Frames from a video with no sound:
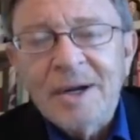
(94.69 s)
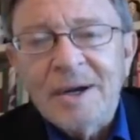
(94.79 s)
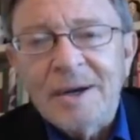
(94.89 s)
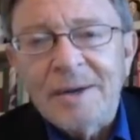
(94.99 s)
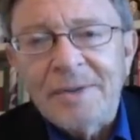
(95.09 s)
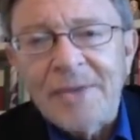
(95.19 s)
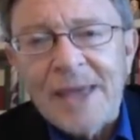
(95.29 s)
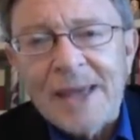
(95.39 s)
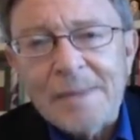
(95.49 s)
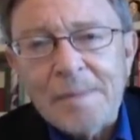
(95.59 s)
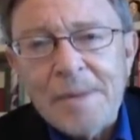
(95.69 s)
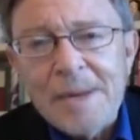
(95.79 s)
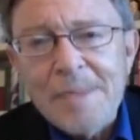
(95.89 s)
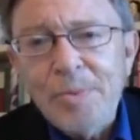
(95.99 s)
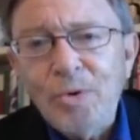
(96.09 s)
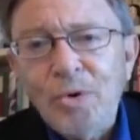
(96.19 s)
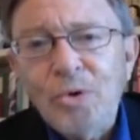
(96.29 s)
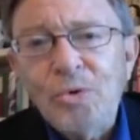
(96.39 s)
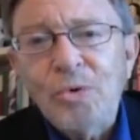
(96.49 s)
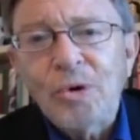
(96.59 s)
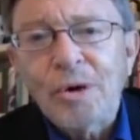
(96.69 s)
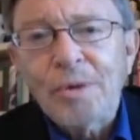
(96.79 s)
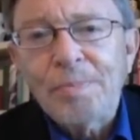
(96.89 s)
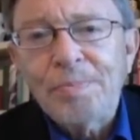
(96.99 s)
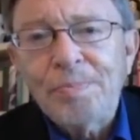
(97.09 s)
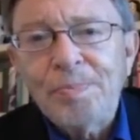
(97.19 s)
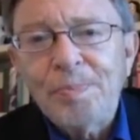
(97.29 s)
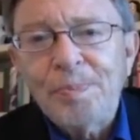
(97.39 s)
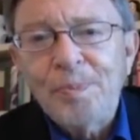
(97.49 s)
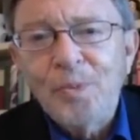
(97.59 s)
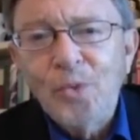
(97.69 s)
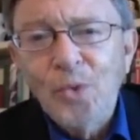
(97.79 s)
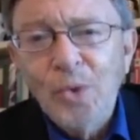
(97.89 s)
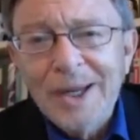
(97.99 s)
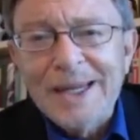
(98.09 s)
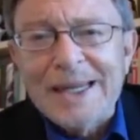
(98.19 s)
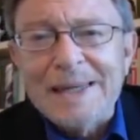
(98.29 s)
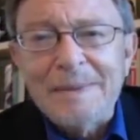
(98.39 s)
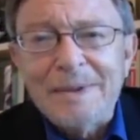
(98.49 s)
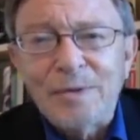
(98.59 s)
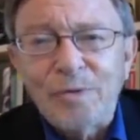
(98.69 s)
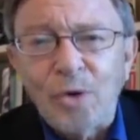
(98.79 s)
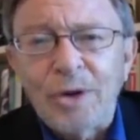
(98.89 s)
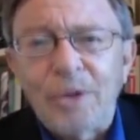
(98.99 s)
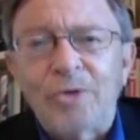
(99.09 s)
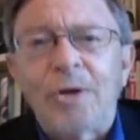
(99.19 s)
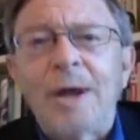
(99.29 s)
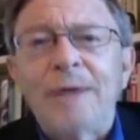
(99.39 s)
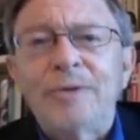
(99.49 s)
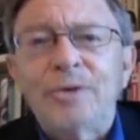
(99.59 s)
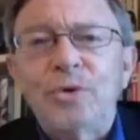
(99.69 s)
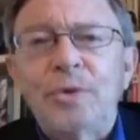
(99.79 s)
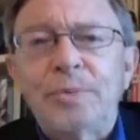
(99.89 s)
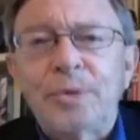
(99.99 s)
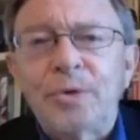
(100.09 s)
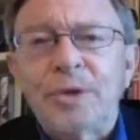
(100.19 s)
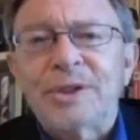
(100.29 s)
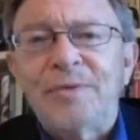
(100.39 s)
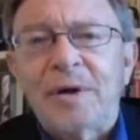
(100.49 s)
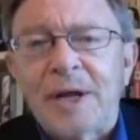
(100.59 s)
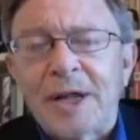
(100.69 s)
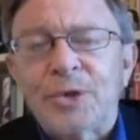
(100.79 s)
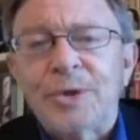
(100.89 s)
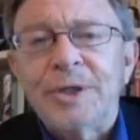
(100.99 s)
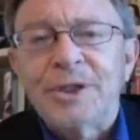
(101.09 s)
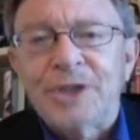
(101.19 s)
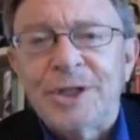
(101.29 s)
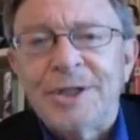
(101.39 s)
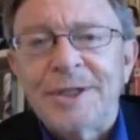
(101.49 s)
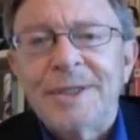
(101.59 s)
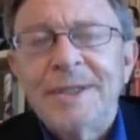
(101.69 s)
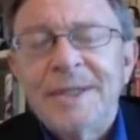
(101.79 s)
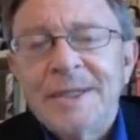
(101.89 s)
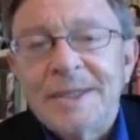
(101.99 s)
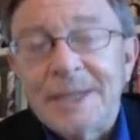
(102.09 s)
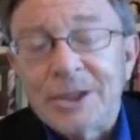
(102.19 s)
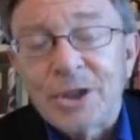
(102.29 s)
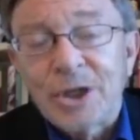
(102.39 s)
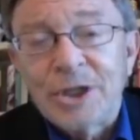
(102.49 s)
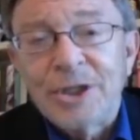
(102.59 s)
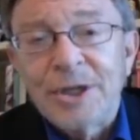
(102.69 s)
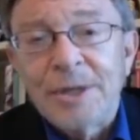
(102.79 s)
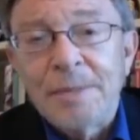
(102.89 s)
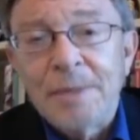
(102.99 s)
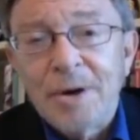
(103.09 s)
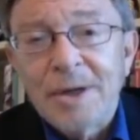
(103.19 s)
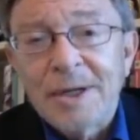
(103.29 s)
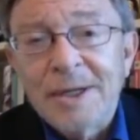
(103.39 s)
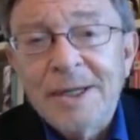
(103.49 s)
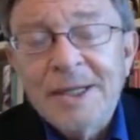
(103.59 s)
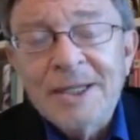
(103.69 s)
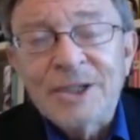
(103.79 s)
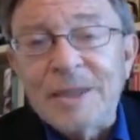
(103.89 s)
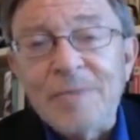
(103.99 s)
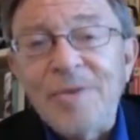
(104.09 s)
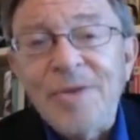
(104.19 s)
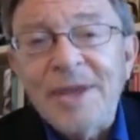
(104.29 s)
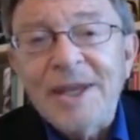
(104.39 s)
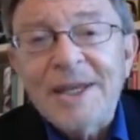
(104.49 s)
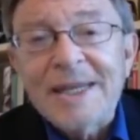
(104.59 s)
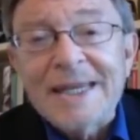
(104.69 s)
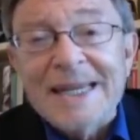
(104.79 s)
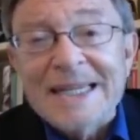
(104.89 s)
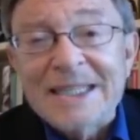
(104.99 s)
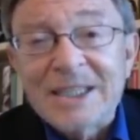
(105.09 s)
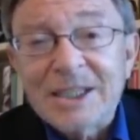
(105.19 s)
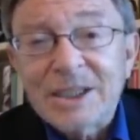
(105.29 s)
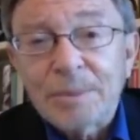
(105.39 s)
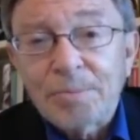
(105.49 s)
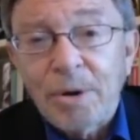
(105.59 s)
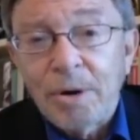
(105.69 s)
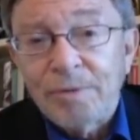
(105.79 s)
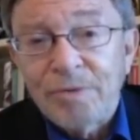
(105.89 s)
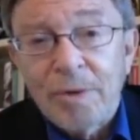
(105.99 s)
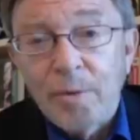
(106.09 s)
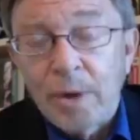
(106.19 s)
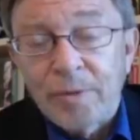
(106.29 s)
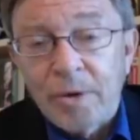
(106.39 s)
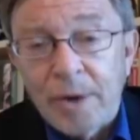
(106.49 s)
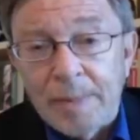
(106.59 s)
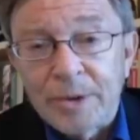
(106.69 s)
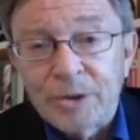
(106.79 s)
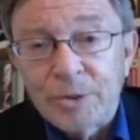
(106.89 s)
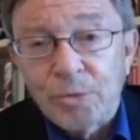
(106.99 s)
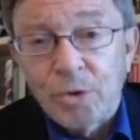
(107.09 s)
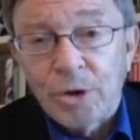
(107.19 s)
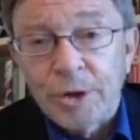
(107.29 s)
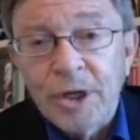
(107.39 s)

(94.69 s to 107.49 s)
That people who are really devoting their lives to a progressive electorate and agenda legislation in America seem to think it can exist apart from whatever happens abroad.